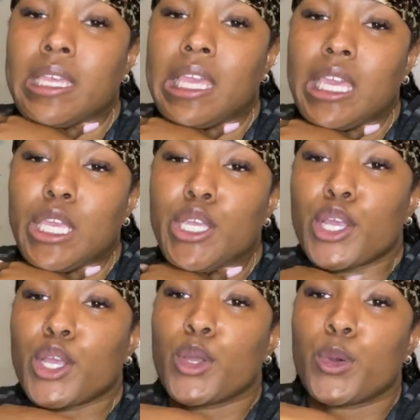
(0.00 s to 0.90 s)

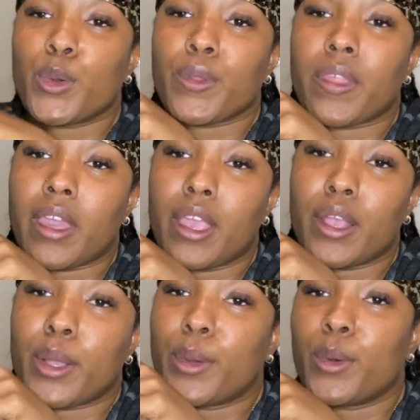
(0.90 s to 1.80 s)
here or
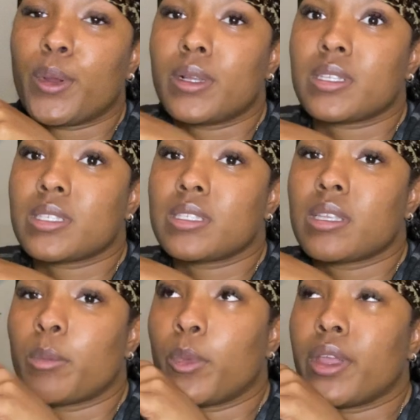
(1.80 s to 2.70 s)
there or
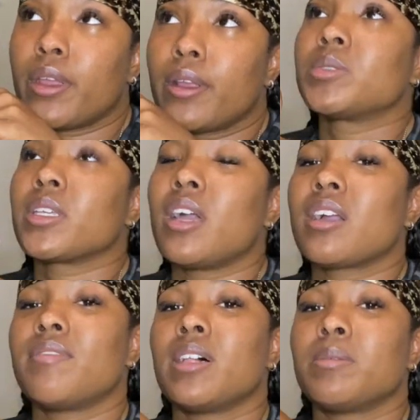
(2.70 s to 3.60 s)
somewhere. So y'all
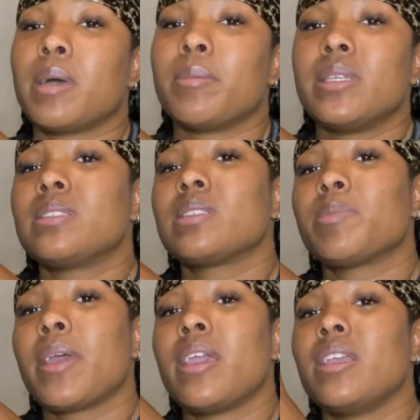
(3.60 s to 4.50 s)
can follow my business
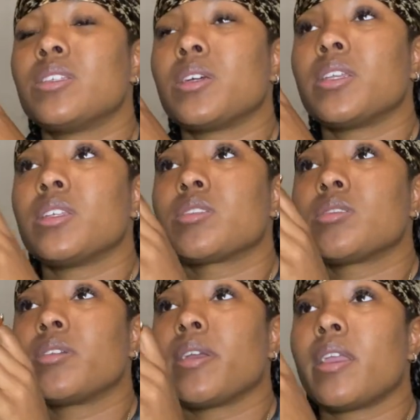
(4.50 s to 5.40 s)
page on
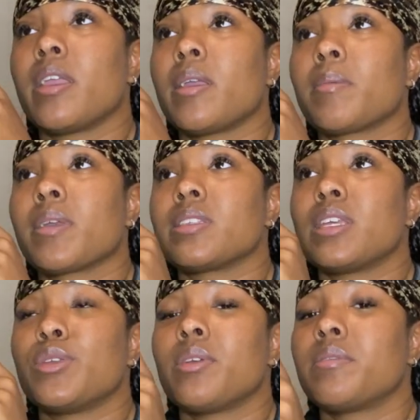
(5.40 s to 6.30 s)
Instagram, because I
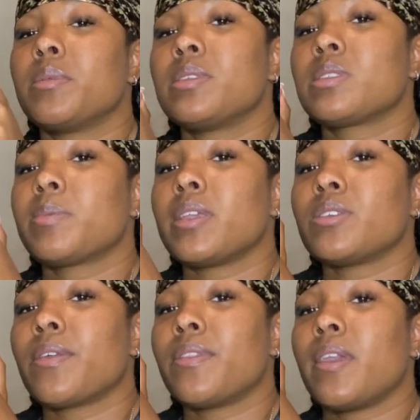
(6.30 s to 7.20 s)
do have a business page
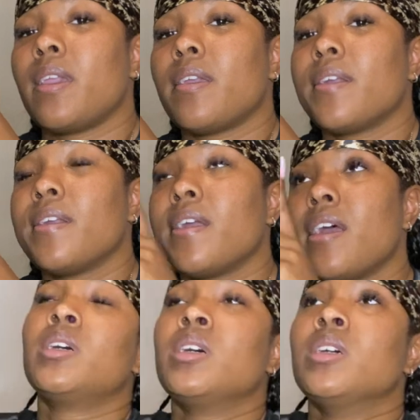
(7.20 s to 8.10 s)
on there.
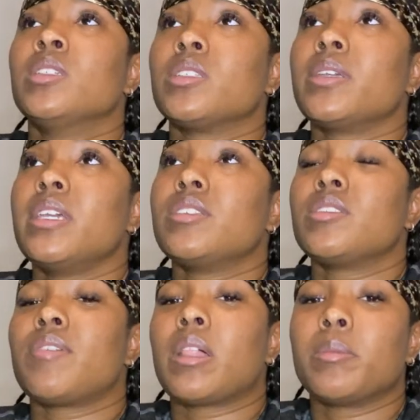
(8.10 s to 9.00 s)
So yeah,
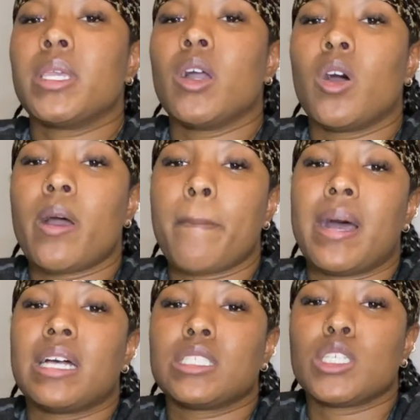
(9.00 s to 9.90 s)
just follow me on
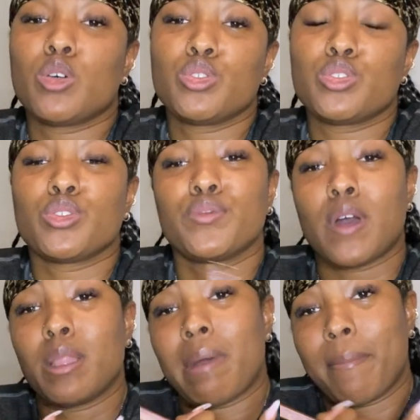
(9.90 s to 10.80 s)
my socials.
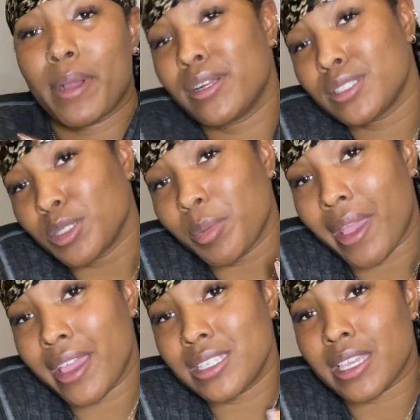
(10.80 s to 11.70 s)
Follow my personal
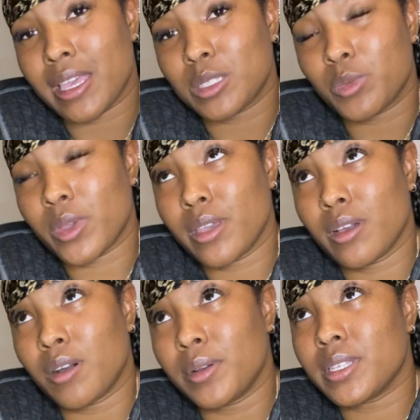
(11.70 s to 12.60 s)
page as well
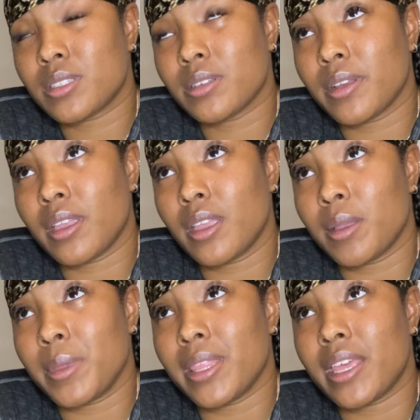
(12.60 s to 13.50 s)
on
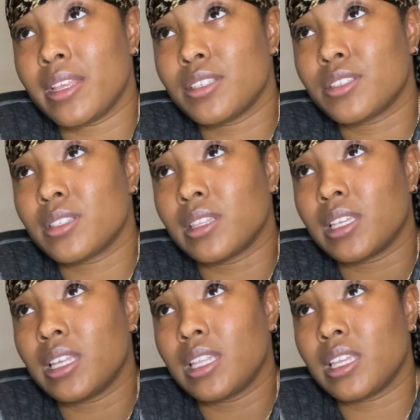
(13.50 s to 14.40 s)
Instagram, and that is
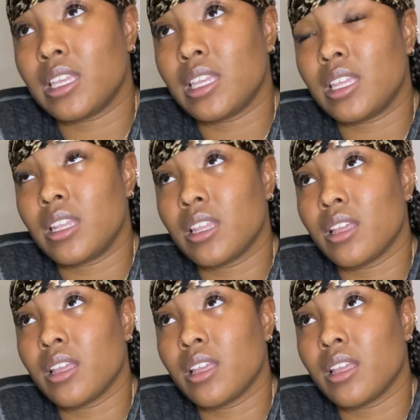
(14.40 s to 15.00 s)
Leolyn